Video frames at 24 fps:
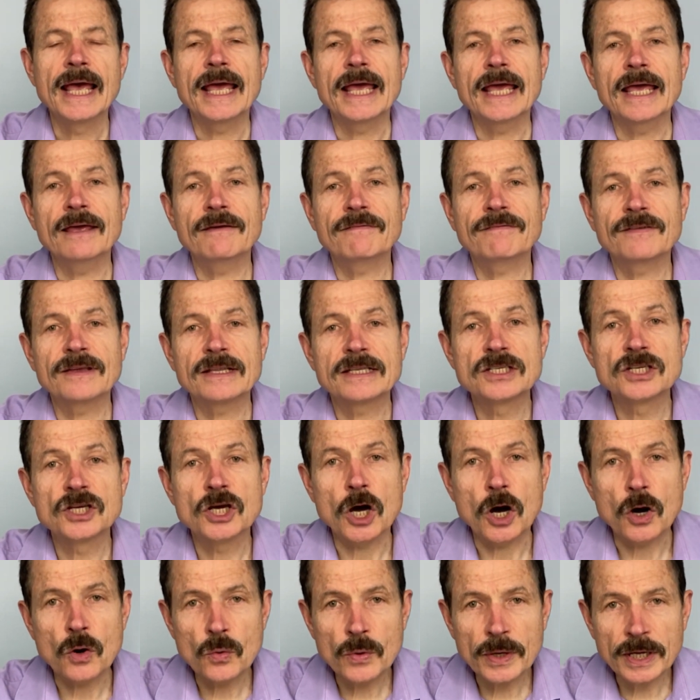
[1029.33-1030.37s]
If it's
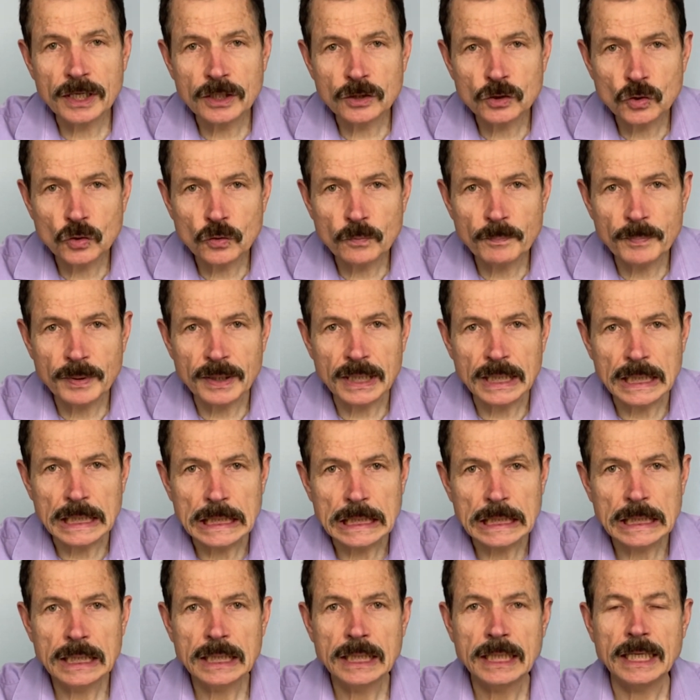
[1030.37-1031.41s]
going to
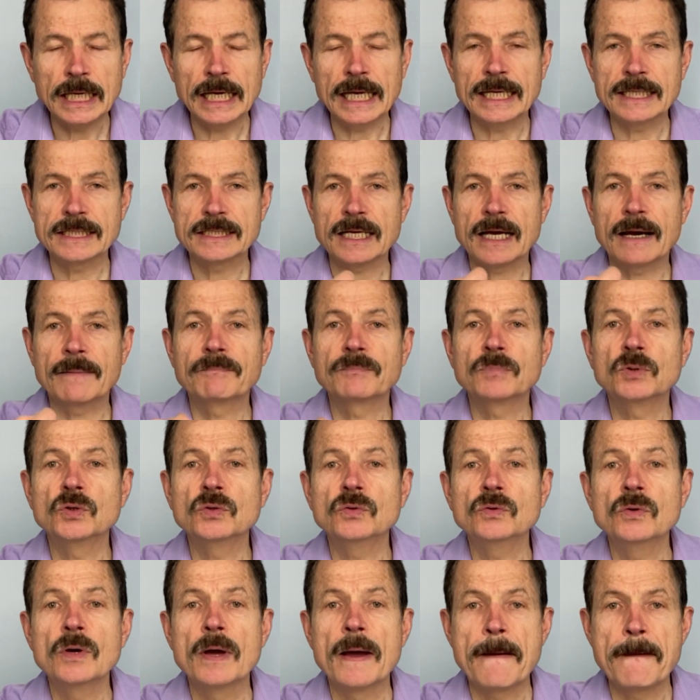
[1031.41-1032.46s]
be, it's up
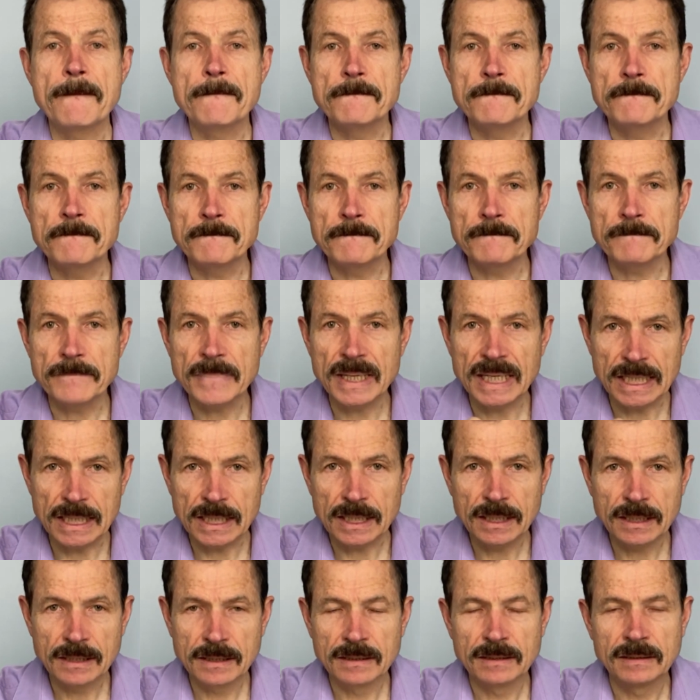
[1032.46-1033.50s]
to me.